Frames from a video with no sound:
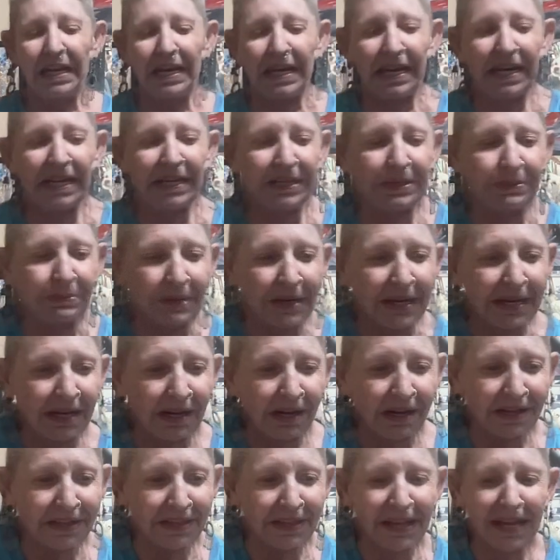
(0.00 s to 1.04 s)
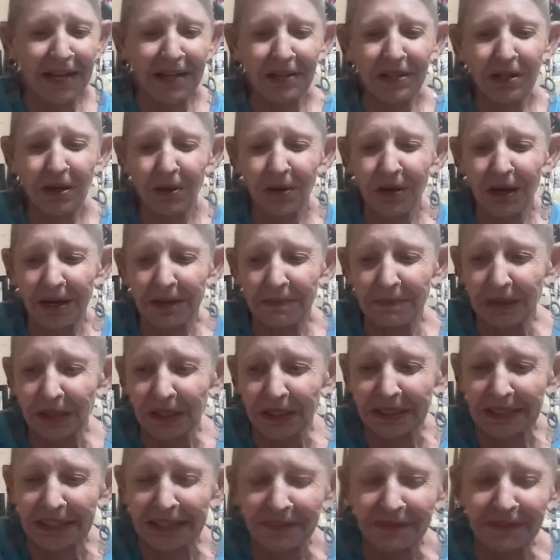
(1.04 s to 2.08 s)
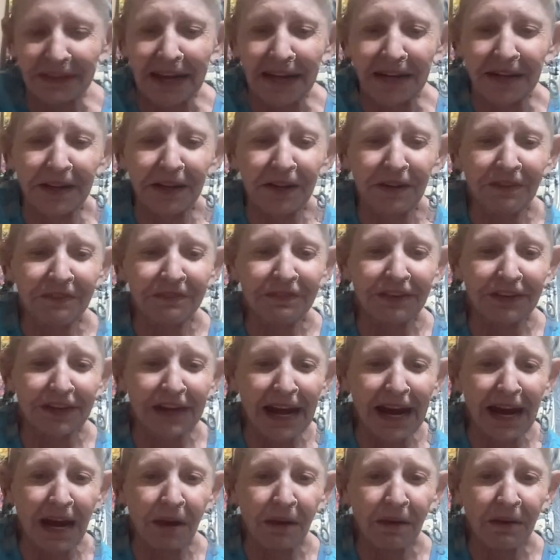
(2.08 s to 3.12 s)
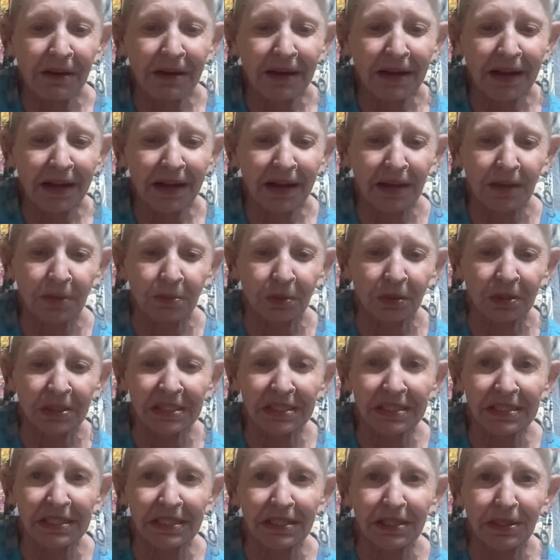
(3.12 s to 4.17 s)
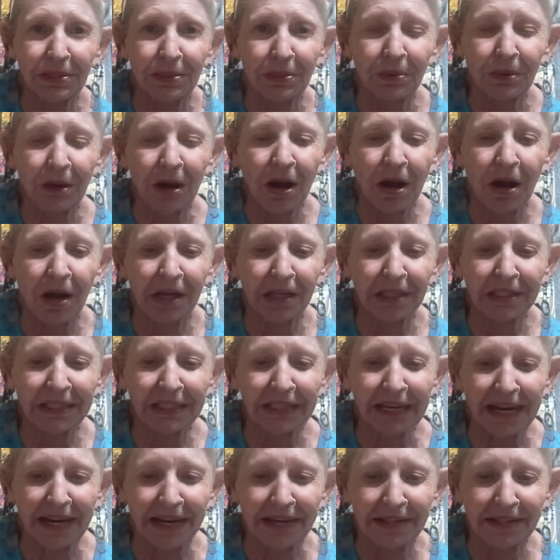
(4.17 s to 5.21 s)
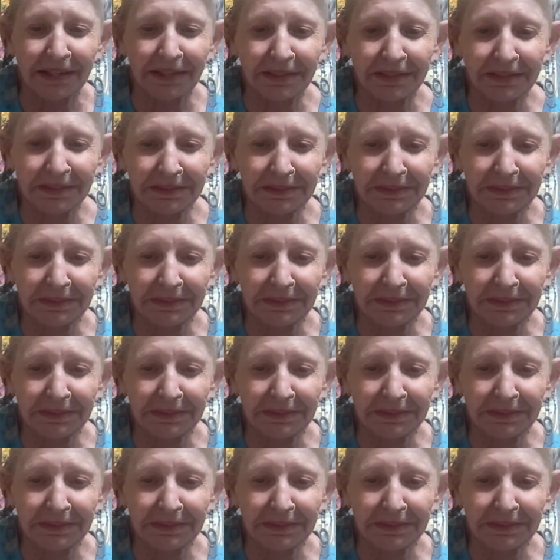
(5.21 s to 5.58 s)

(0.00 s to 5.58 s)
Anyway, on that note, I'm going to leave that here for now, and we'll see you online.